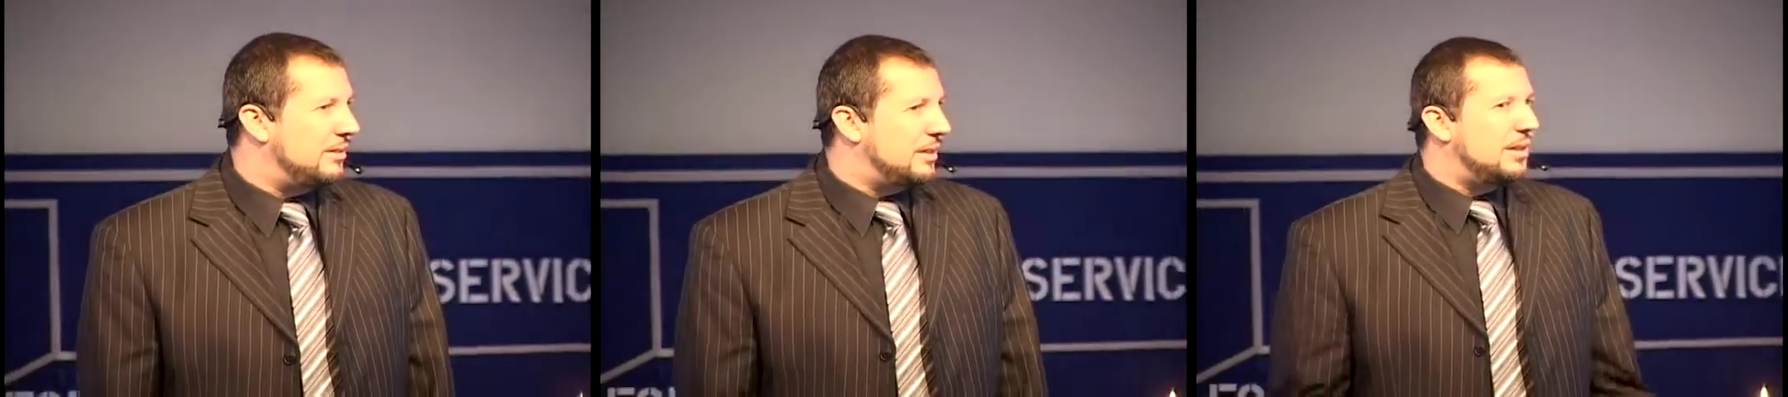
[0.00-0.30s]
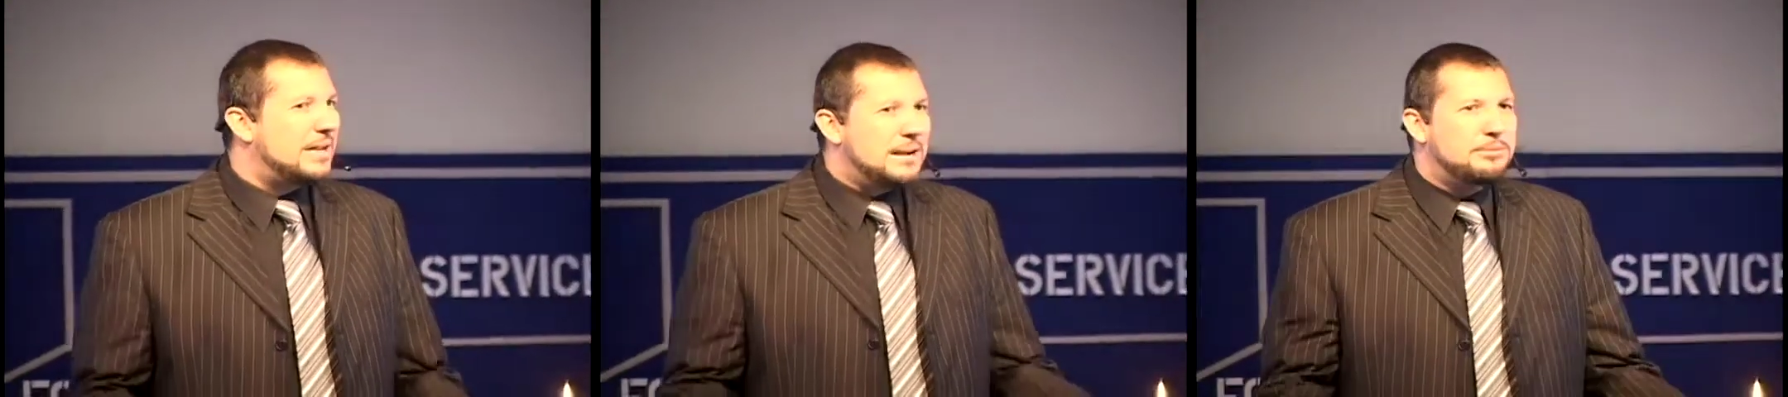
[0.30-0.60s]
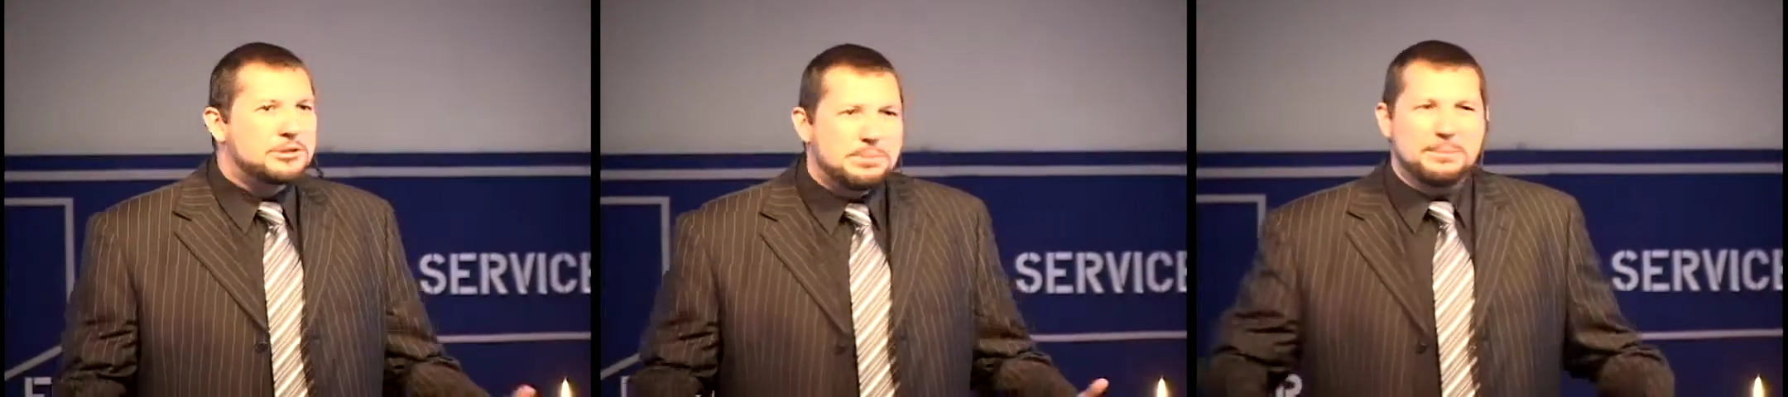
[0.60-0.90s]
that
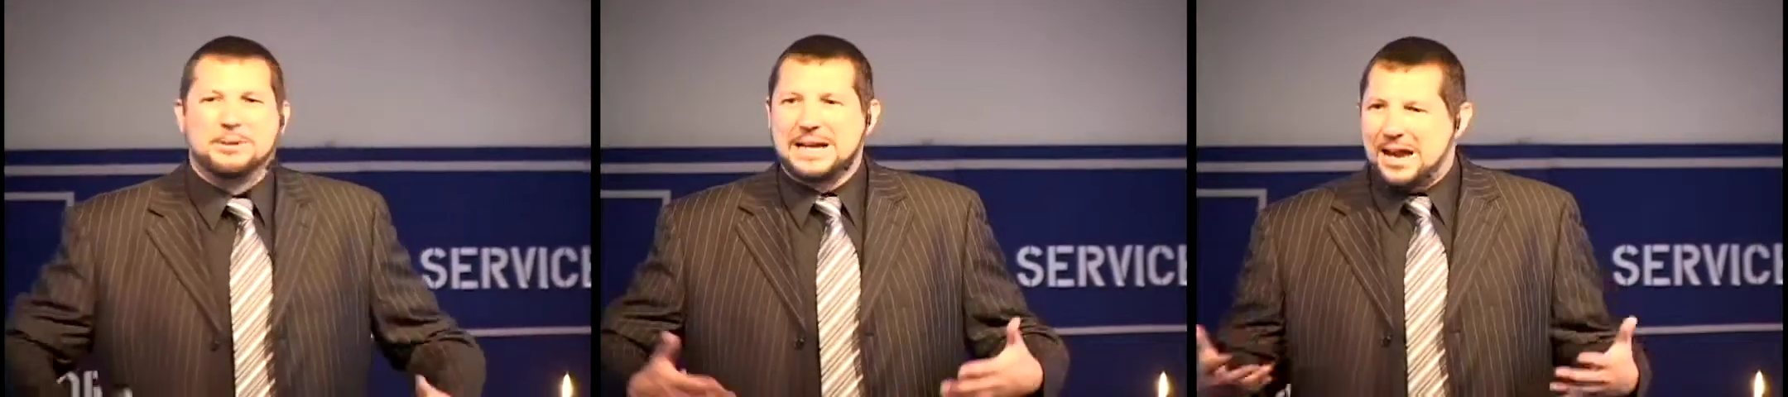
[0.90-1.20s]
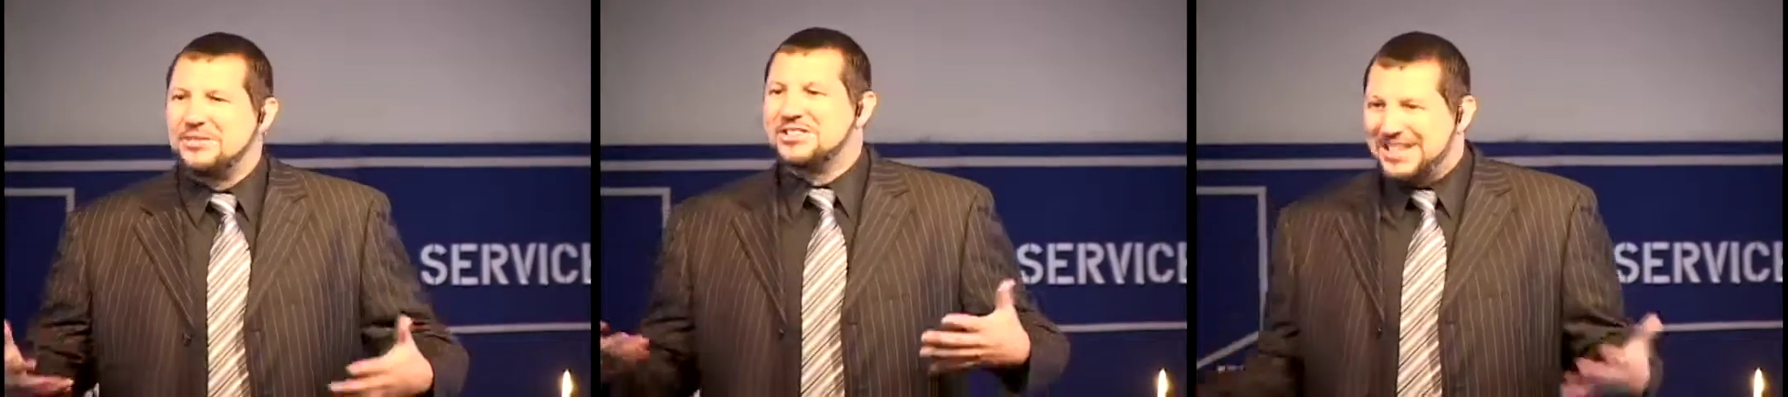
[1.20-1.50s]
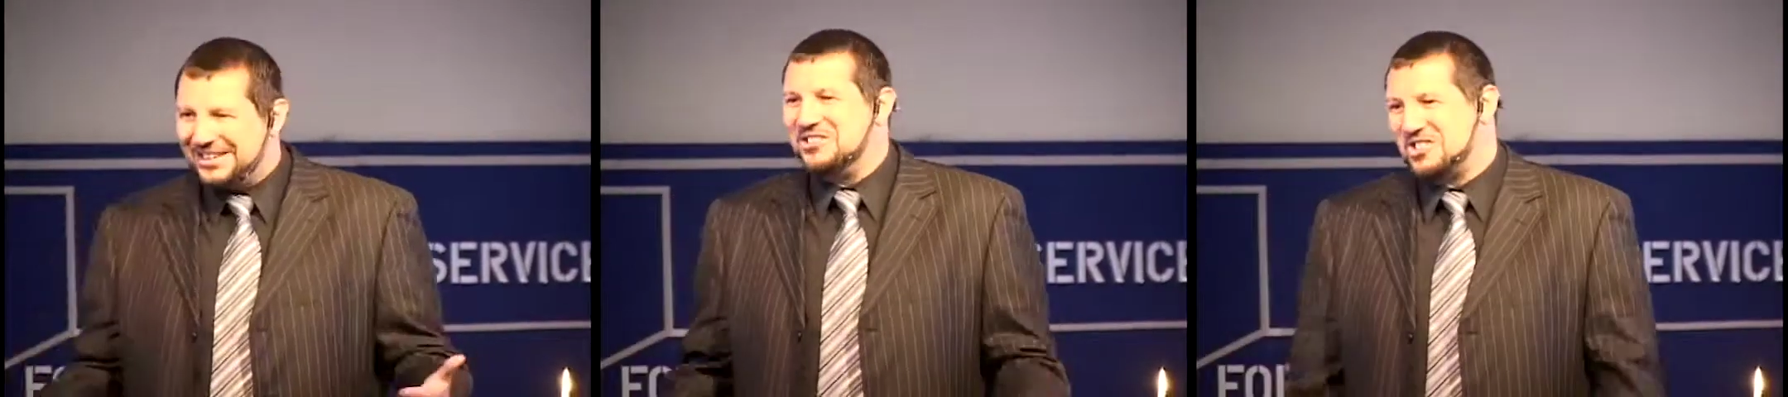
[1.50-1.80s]
enables people to have a
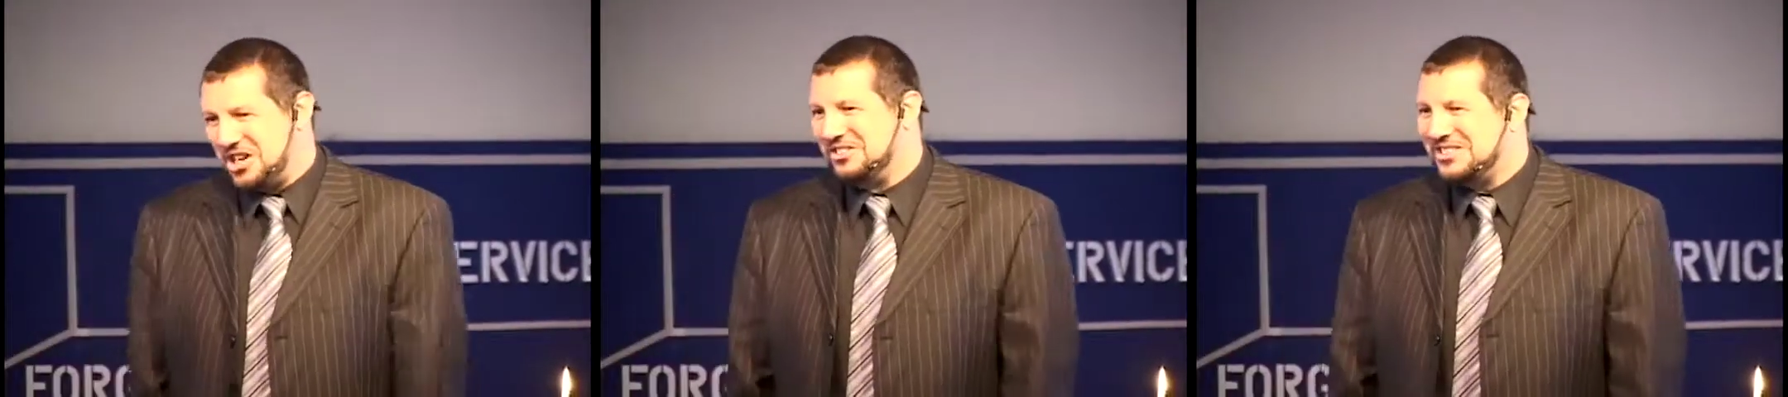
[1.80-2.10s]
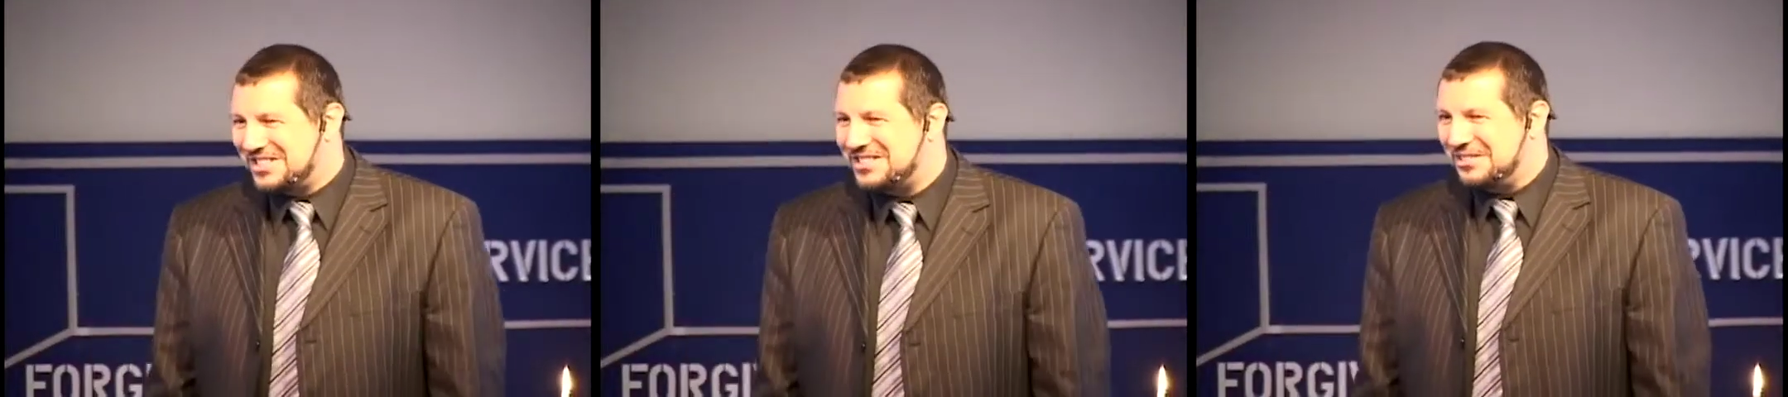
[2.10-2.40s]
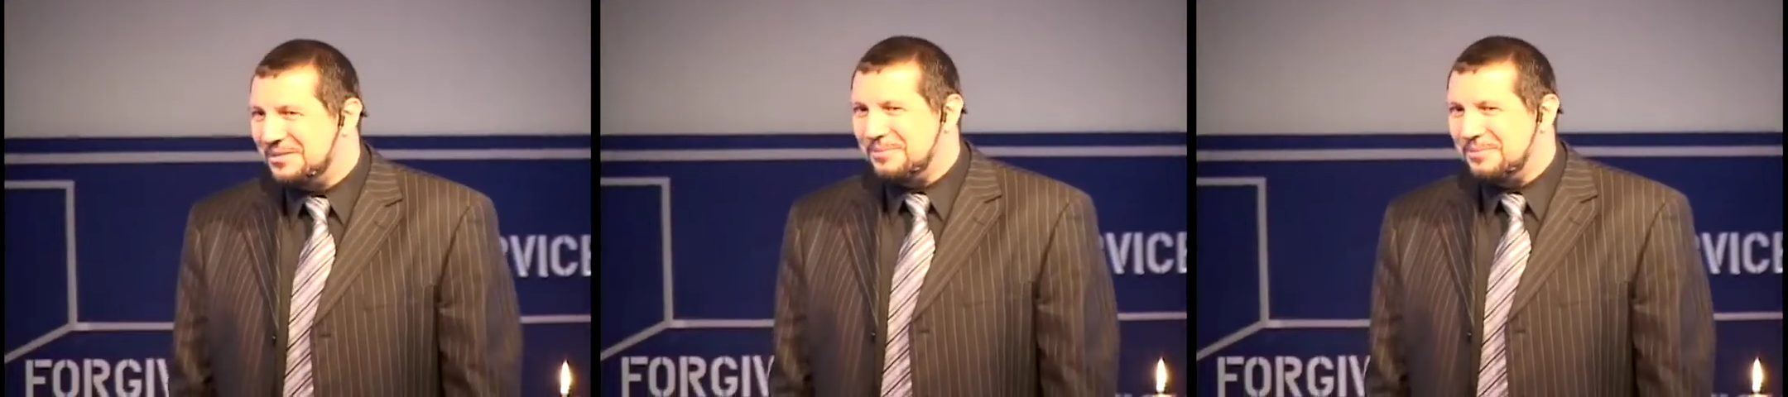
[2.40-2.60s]
second chance,